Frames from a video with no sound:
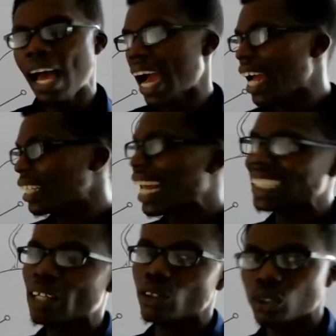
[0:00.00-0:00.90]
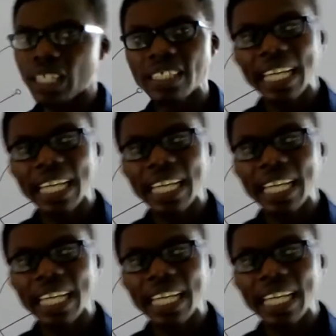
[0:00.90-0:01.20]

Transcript: And the last I want to say is